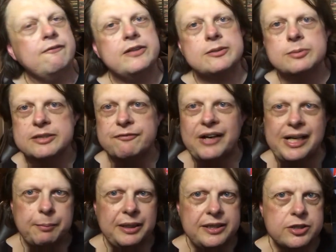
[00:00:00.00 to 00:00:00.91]
This was
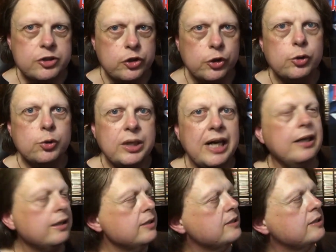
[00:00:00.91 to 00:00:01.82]
available in two
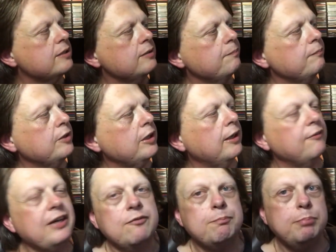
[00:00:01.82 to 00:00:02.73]
colours. You could
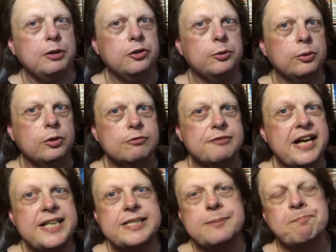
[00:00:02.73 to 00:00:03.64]
either have blue or
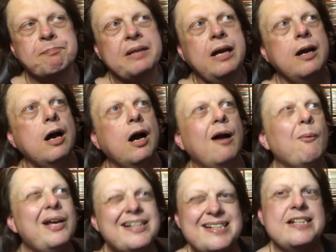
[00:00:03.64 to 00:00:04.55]
red. I
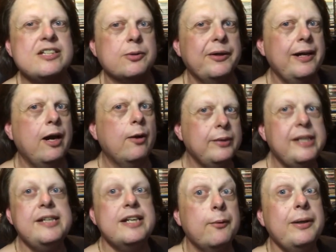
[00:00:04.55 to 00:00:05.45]
went into it
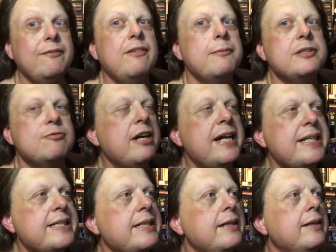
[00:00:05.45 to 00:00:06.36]
only knowing there was
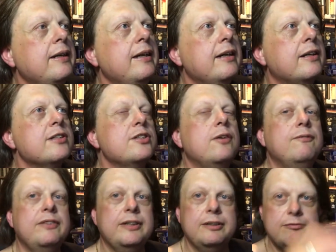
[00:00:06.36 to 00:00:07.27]
red, because
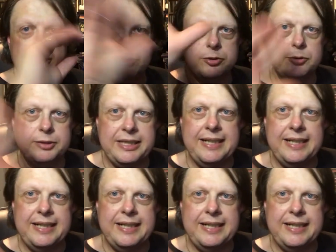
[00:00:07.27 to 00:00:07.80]
on the Record Store